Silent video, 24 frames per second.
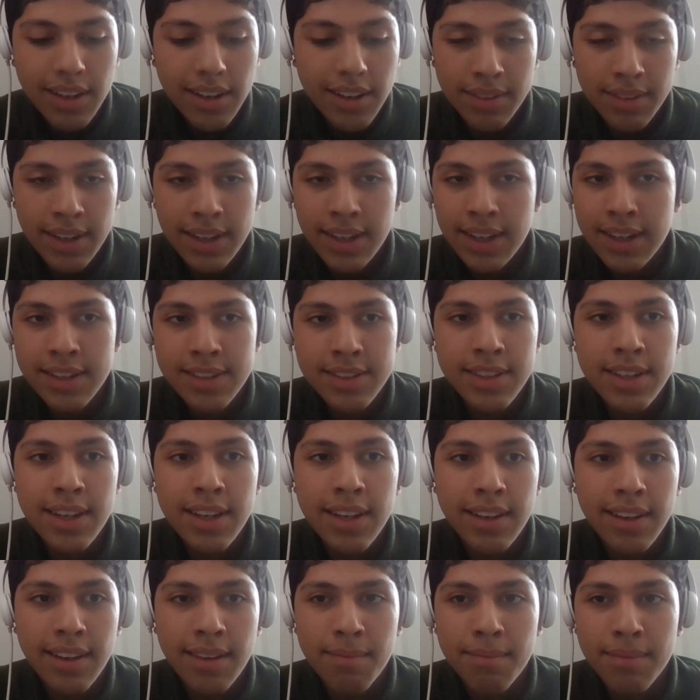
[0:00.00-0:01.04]
I gotta
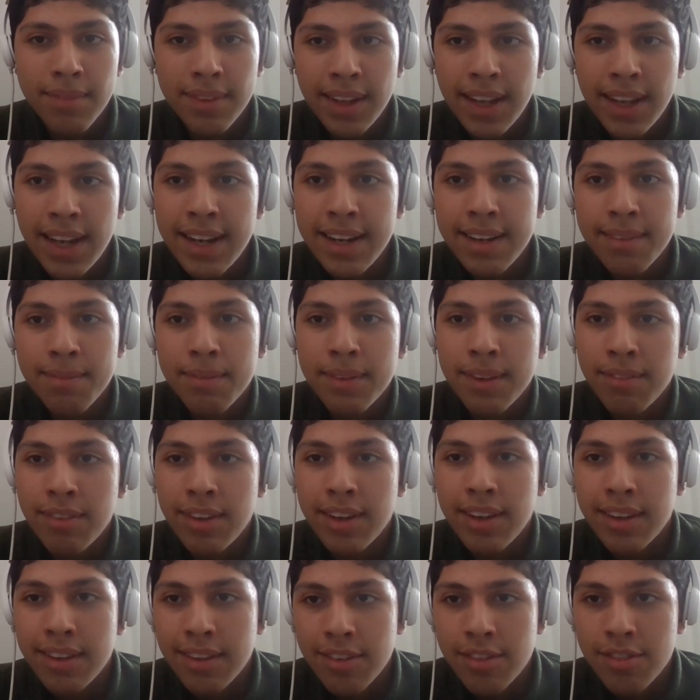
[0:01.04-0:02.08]
say, I'm glad I'm
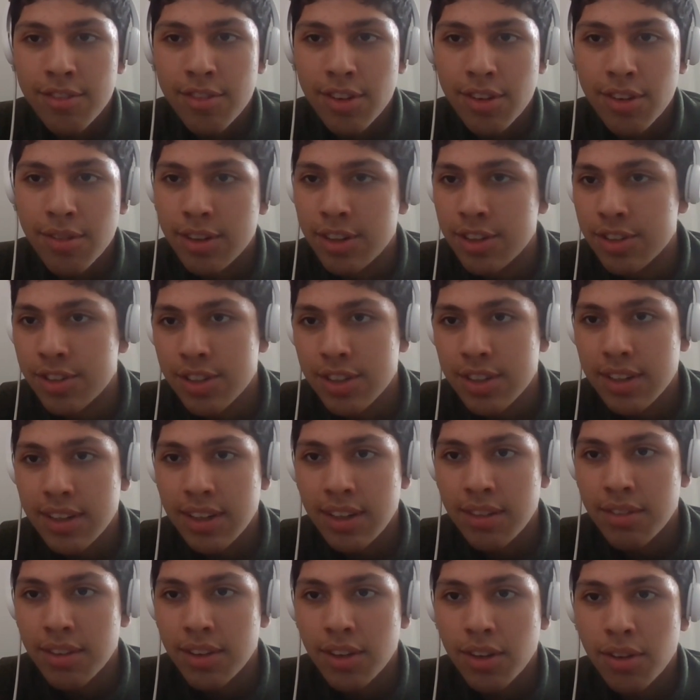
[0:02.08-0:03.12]
living in this generation,
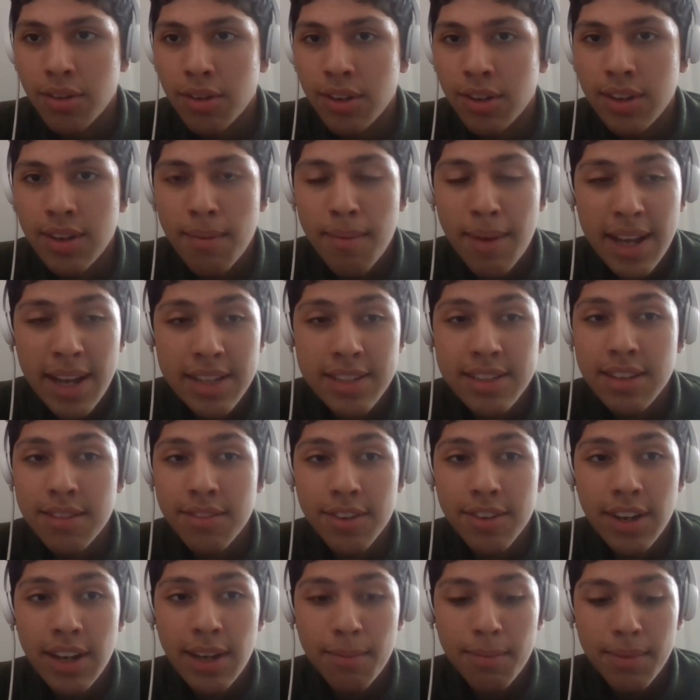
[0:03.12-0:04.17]
even though all the bad stuff
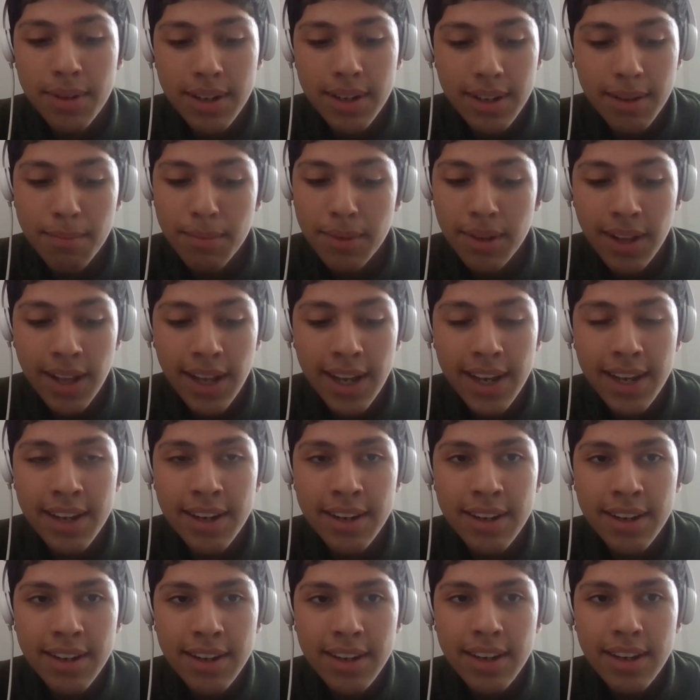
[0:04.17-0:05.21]
are happening. I'm glad.
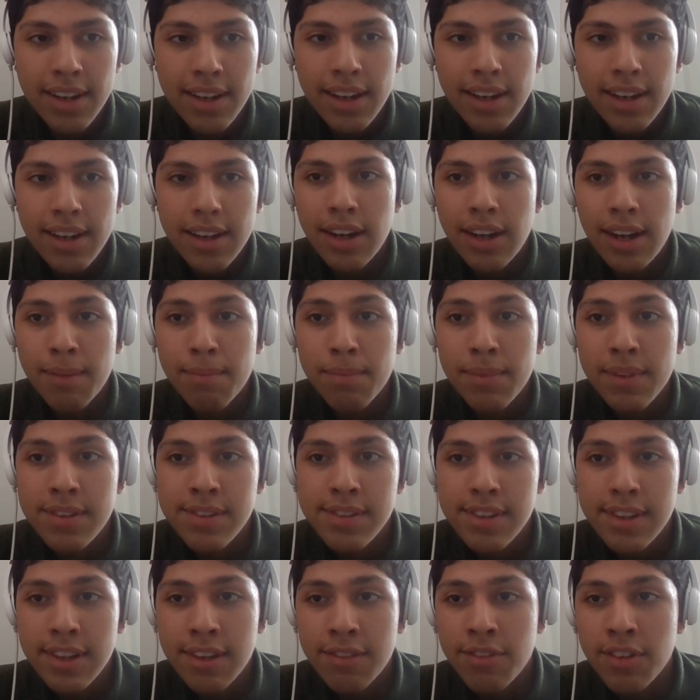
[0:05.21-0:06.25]
I'm
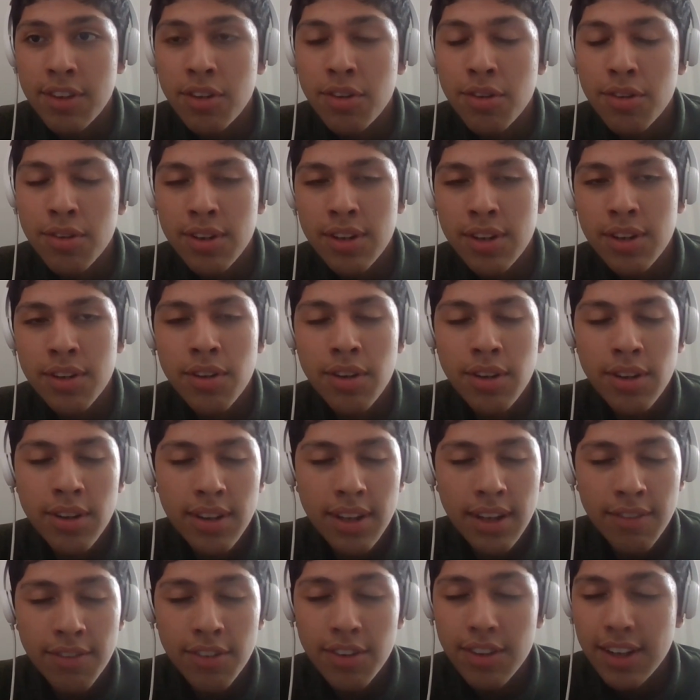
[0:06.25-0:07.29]
this. If you
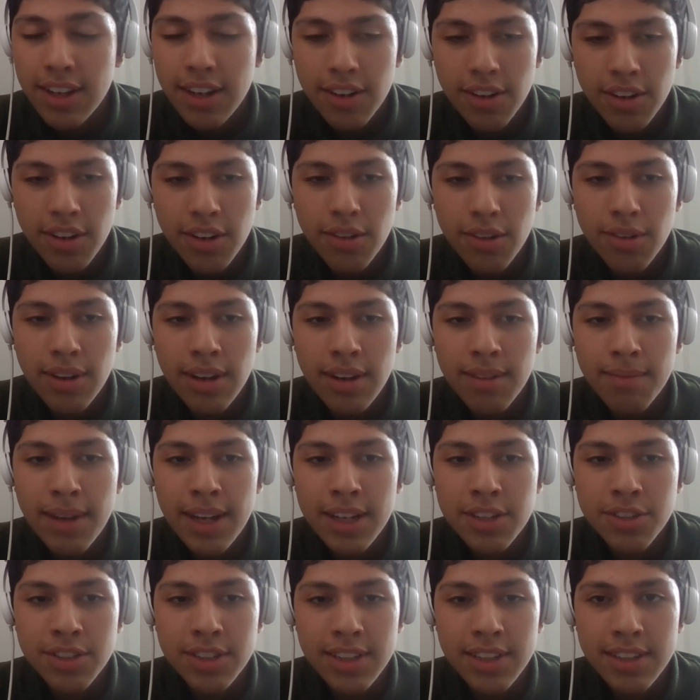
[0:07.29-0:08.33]
didn't know, I'm
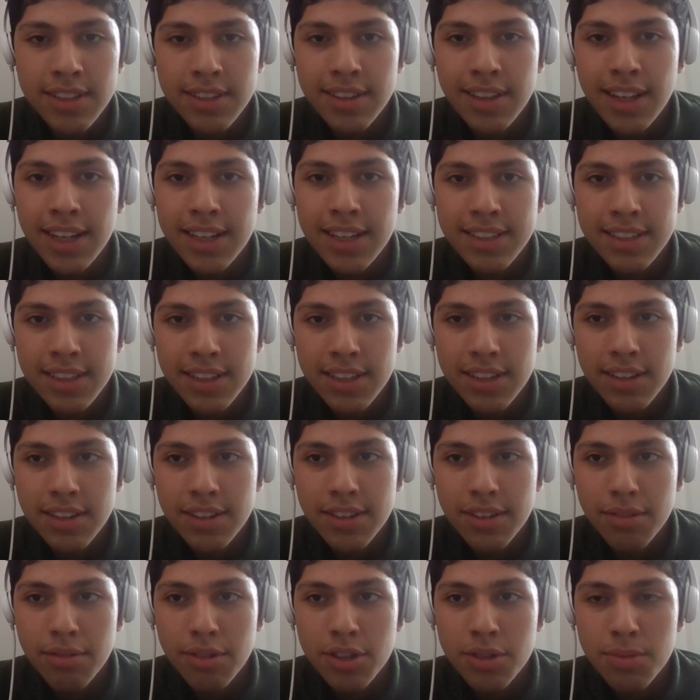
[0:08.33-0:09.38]
actually dyslexic,
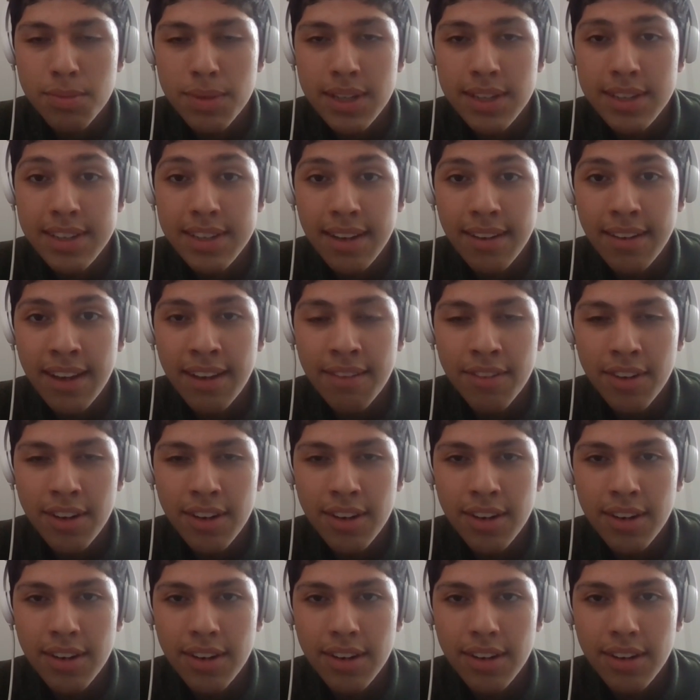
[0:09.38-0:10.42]
which means I have
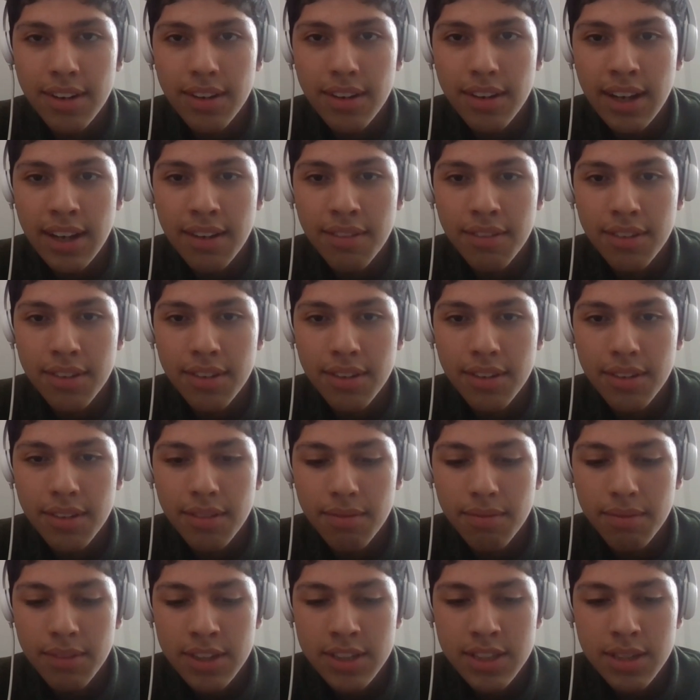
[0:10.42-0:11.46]
a
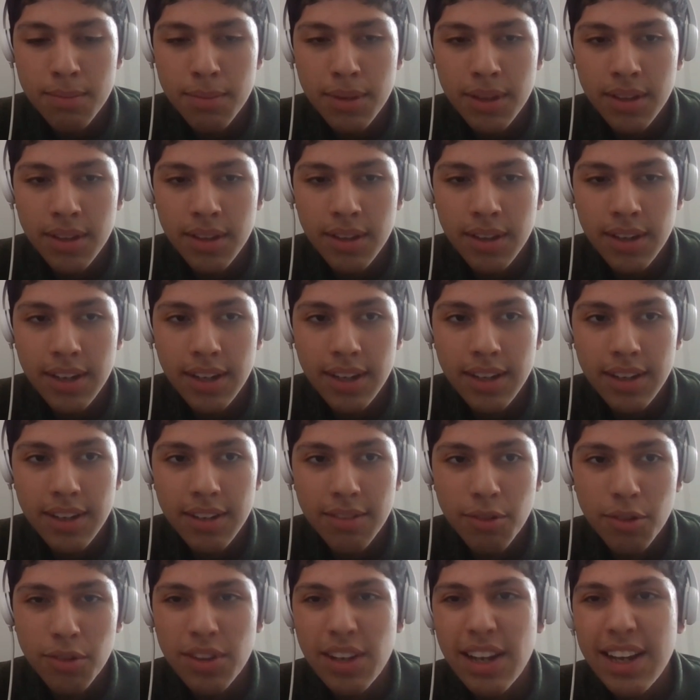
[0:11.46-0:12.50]
disability.
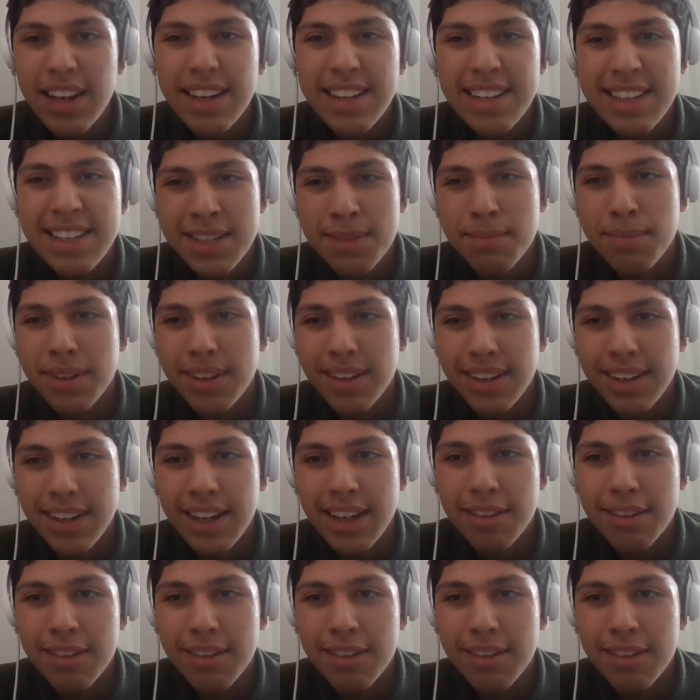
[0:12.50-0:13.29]
Well, not disability.